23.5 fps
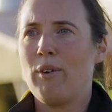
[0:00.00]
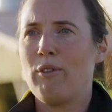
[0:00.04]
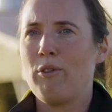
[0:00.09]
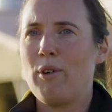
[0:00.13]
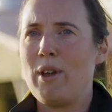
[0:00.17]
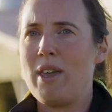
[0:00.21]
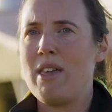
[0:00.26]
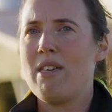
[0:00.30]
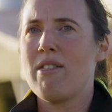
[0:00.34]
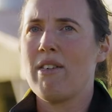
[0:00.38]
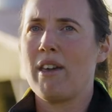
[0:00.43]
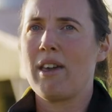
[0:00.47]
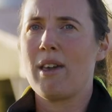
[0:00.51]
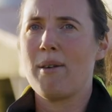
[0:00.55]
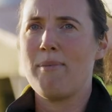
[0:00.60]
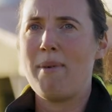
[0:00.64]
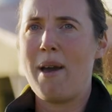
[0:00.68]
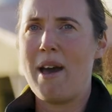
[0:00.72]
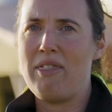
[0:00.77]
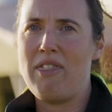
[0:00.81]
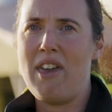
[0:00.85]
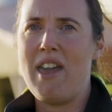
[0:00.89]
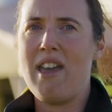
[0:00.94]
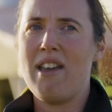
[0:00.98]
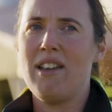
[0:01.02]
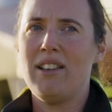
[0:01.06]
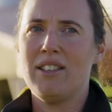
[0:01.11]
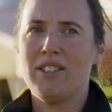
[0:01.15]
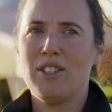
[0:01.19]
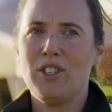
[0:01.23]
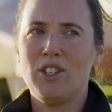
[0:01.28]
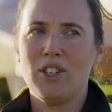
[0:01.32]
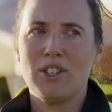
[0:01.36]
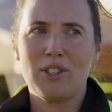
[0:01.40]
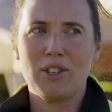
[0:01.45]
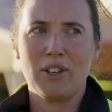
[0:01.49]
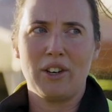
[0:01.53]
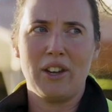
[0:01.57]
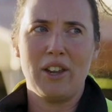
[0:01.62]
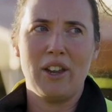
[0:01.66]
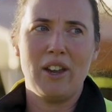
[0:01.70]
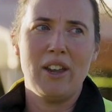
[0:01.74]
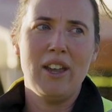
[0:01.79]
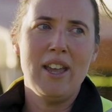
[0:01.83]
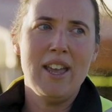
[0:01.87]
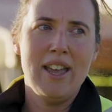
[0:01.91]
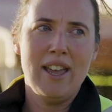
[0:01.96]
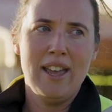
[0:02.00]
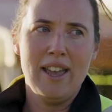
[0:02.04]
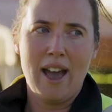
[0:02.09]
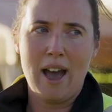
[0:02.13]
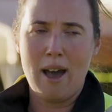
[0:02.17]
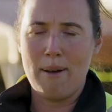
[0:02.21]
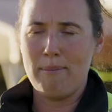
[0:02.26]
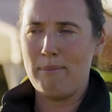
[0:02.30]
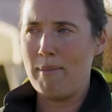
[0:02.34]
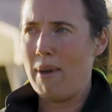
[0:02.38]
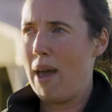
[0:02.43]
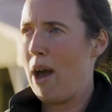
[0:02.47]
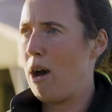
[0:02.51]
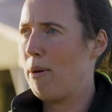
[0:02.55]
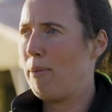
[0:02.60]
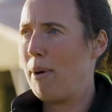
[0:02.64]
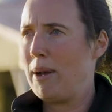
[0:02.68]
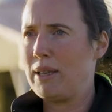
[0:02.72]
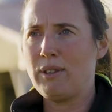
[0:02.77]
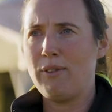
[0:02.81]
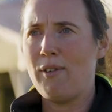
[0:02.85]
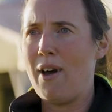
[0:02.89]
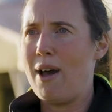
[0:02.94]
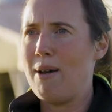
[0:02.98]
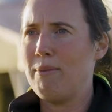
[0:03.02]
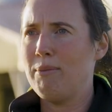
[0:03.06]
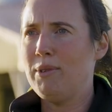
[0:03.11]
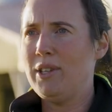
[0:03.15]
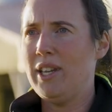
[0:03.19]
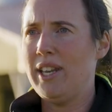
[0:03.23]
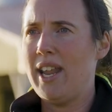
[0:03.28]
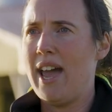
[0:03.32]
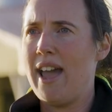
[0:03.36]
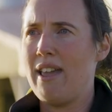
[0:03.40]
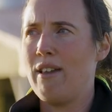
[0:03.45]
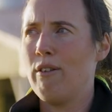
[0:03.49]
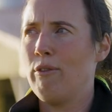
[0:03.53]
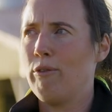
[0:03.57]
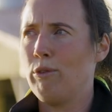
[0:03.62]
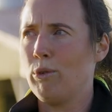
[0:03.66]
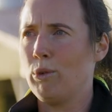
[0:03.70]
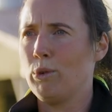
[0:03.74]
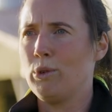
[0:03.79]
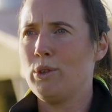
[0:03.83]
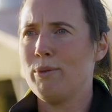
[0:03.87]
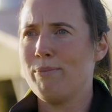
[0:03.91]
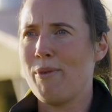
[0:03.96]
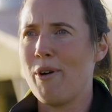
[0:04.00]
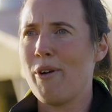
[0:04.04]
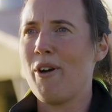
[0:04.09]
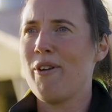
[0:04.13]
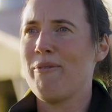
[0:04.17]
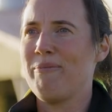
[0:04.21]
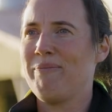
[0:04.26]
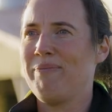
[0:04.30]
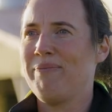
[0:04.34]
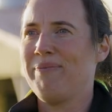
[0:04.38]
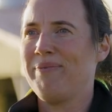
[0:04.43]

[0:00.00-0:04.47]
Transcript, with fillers: if we think about that, it's just gonna help us farm today for tomorrow.